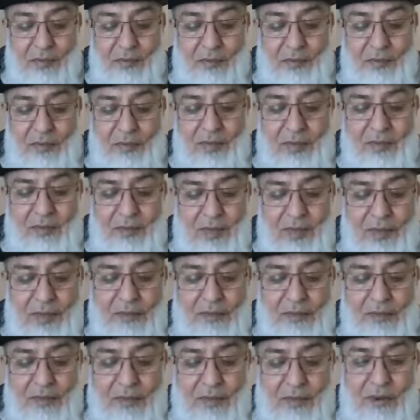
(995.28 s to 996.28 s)
Fifth
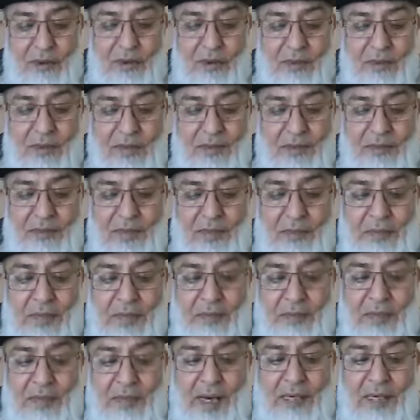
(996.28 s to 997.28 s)
clause of the
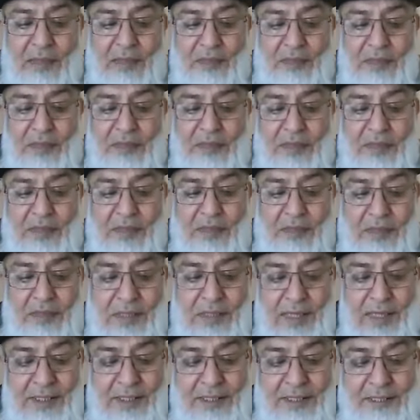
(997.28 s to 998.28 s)
memorandum of
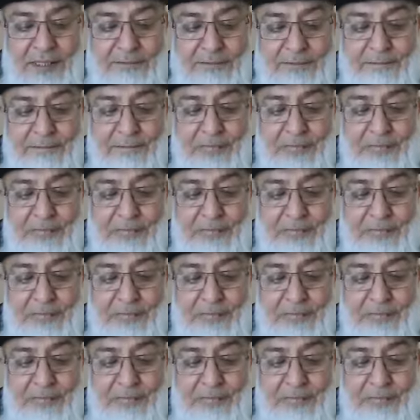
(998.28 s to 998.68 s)
association